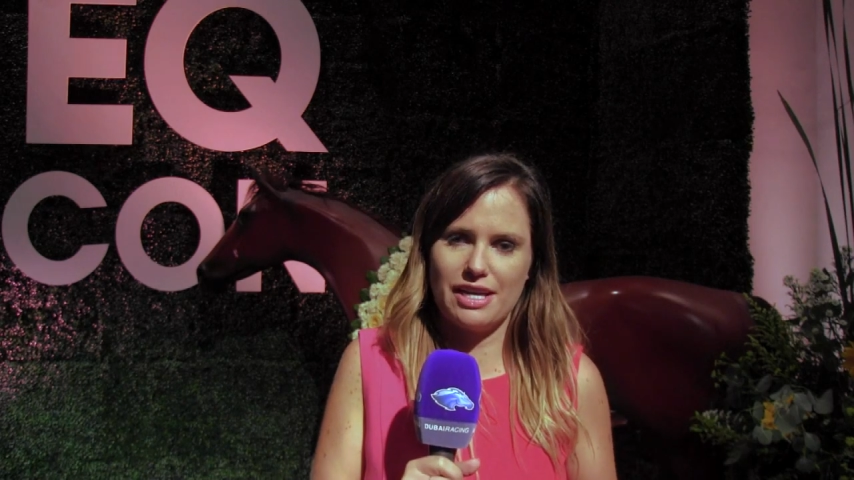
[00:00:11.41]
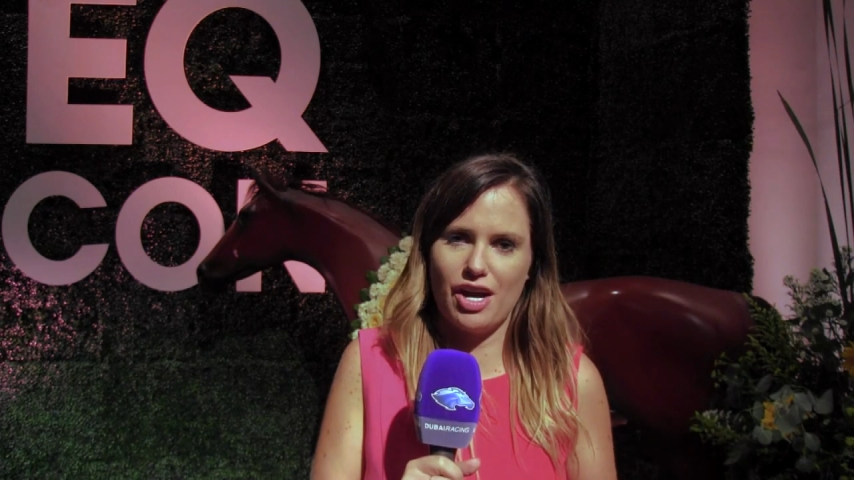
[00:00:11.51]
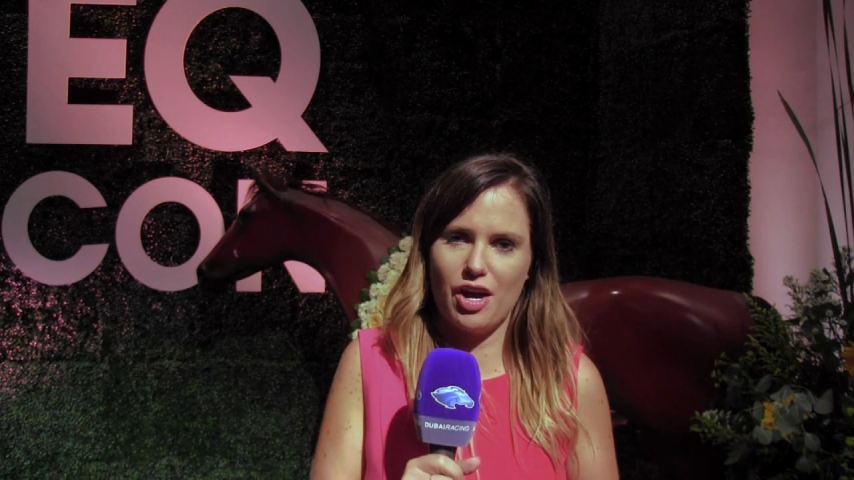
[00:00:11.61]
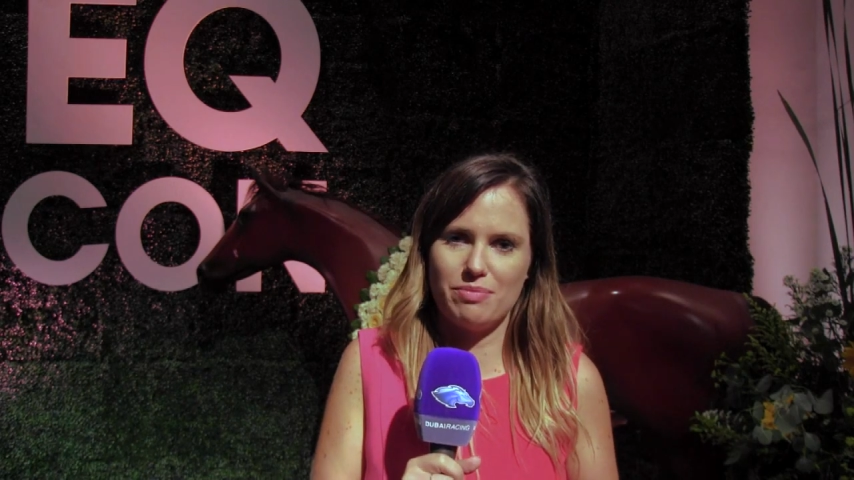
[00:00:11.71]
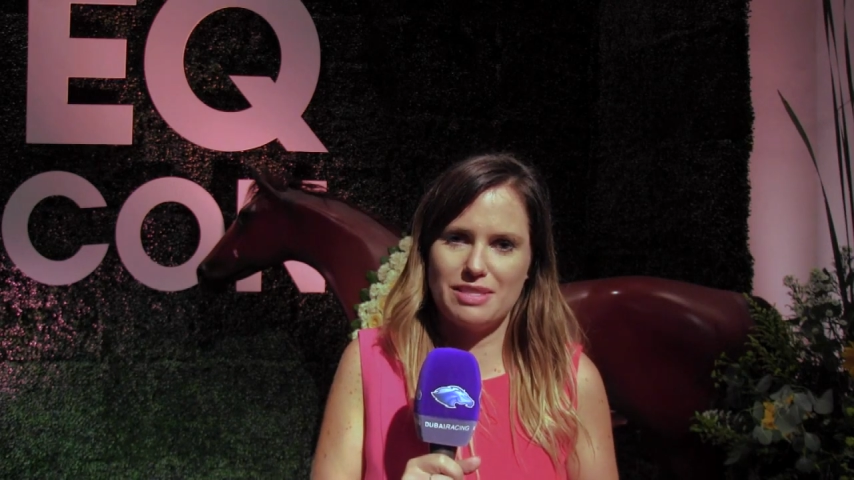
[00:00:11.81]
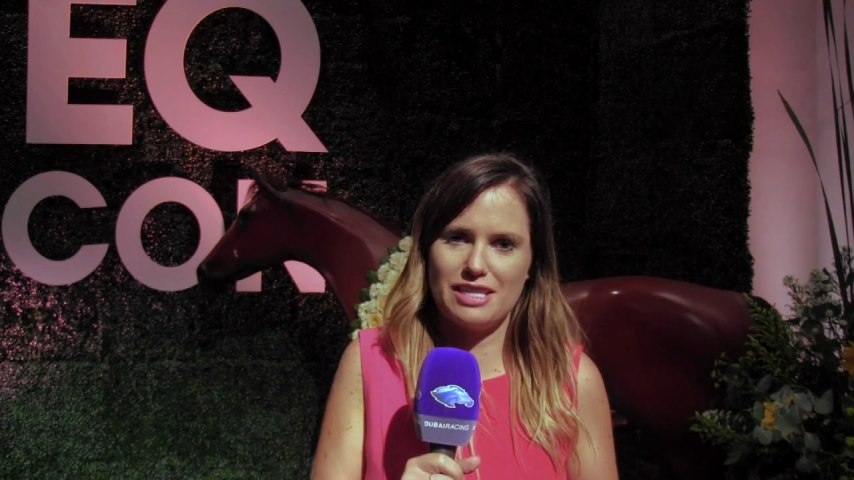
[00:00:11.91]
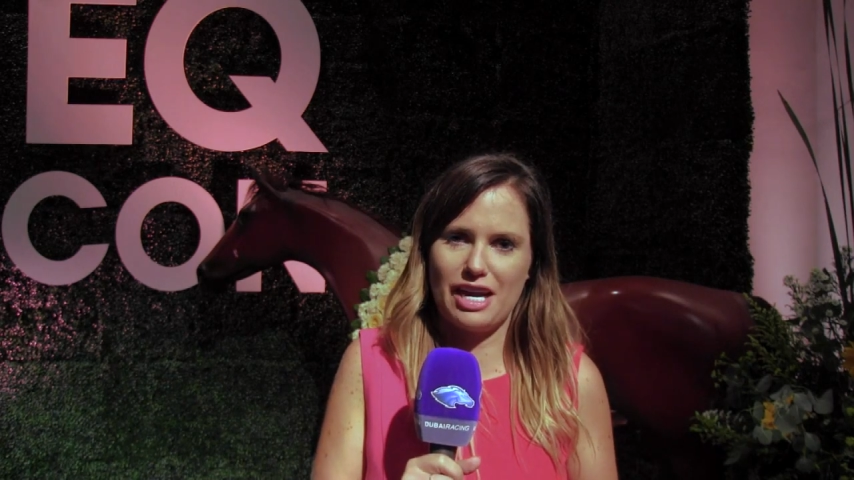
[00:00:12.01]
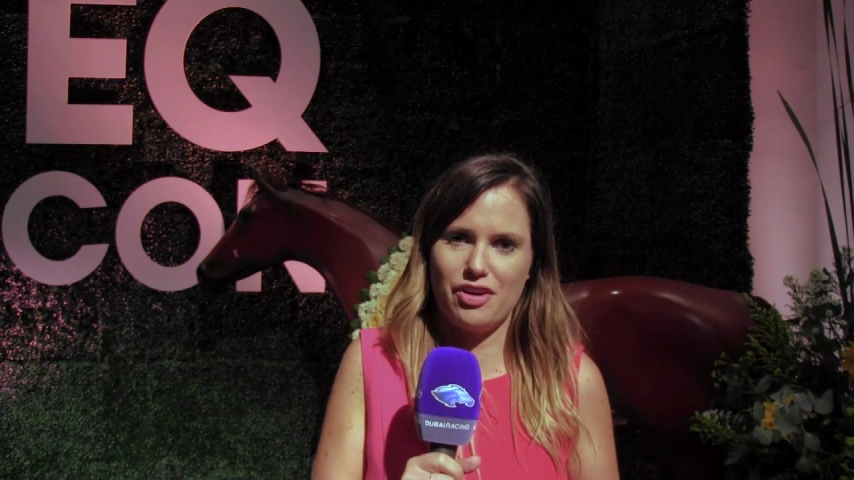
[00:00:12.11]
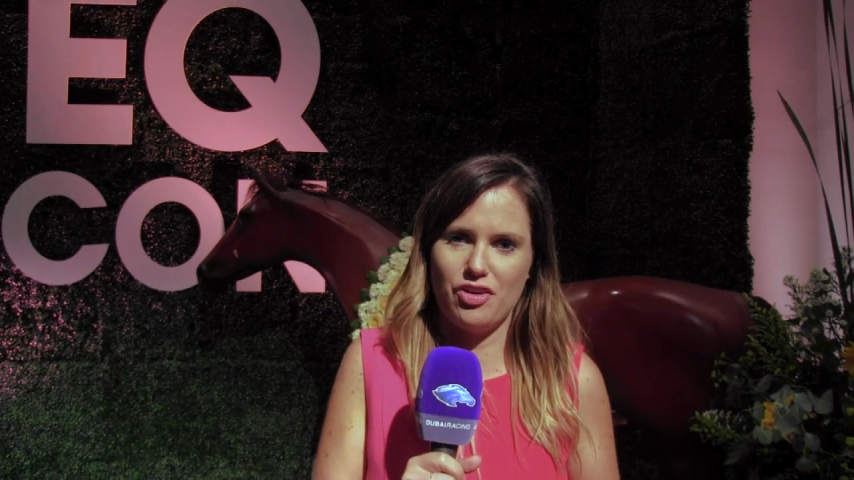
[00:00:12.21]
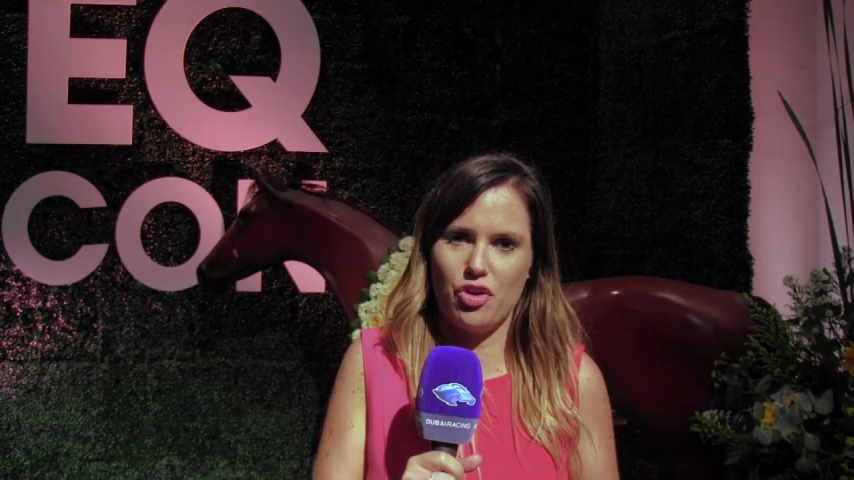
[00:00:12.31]
in
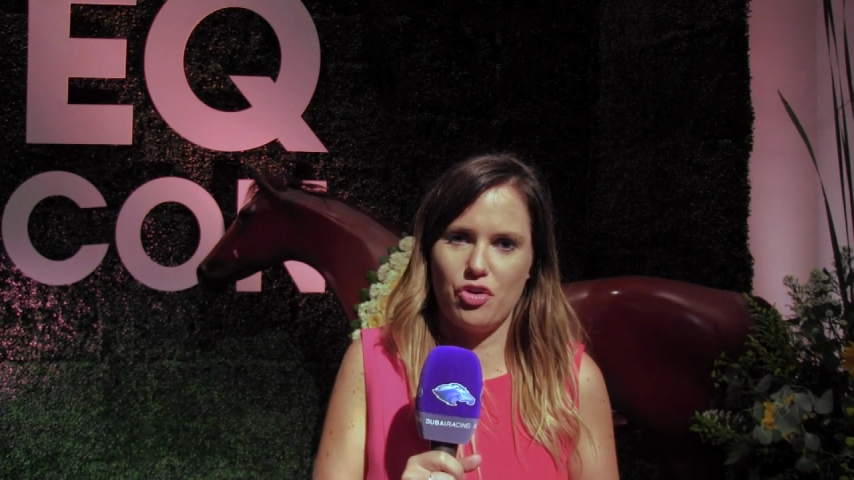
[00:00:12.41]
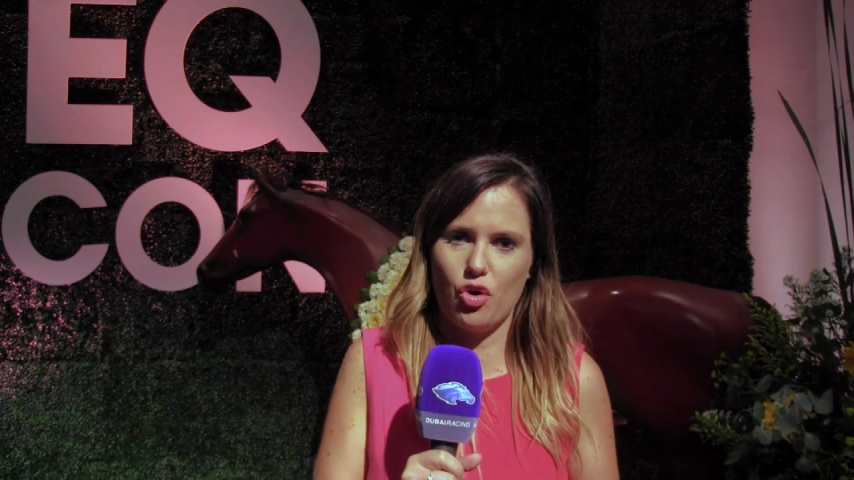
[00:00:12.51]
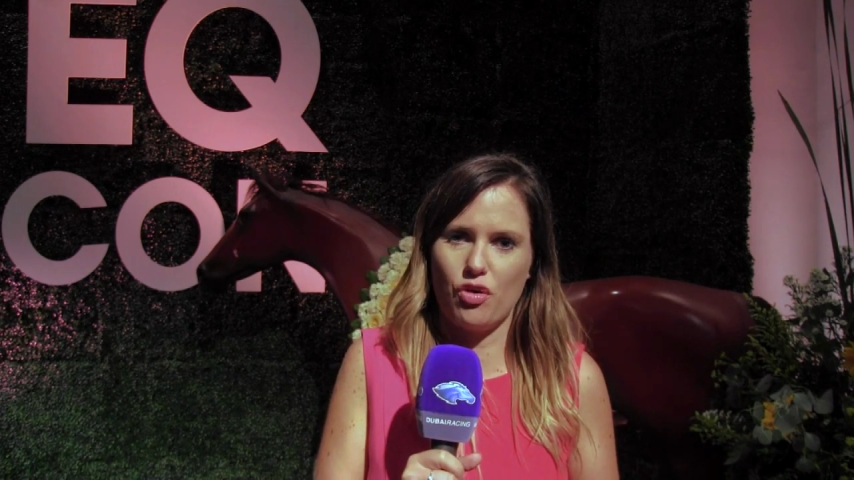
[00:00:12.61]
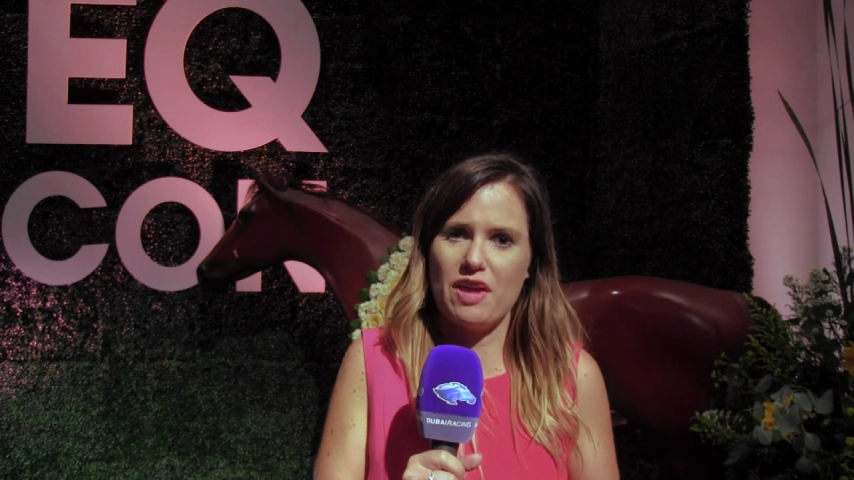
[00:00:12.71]
upstate New York.